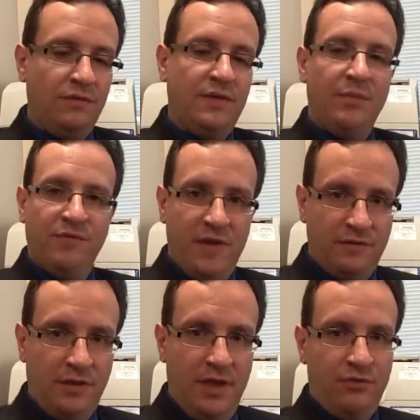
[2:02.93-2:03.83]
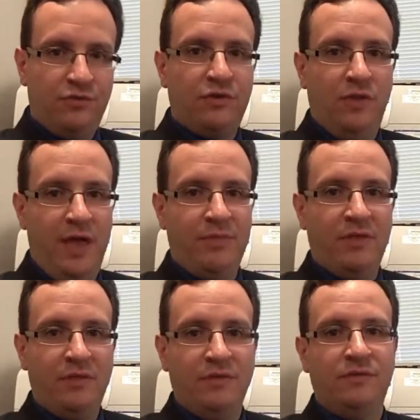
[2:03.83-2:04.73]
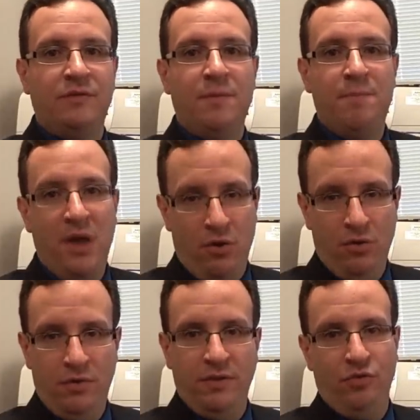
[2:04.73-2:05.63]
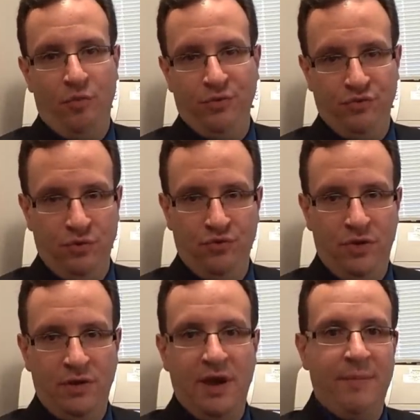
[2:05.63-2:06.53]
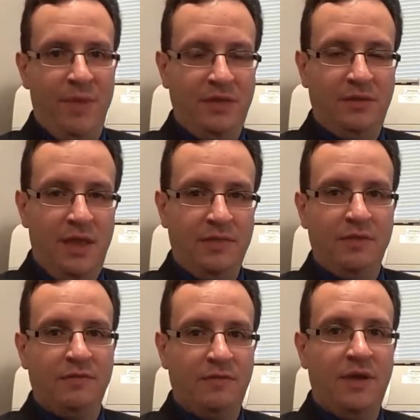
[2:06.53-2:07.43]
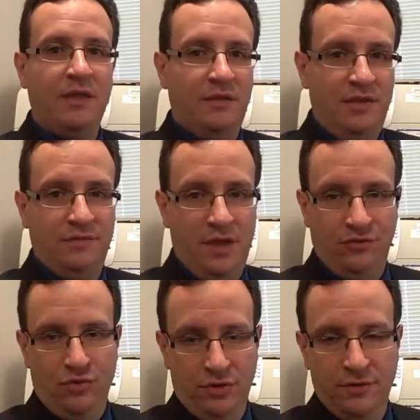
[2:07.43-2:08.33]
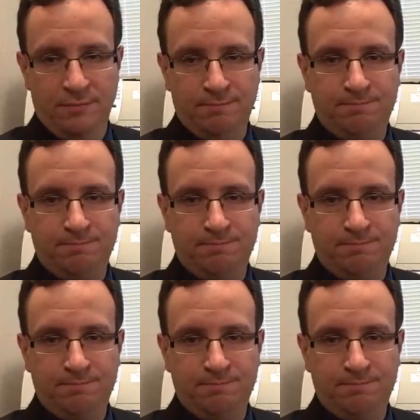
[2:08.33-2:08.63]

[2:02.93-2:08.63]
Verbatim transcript: Some investigators claim that it is better than open surgery. I maintain that it's at least as good.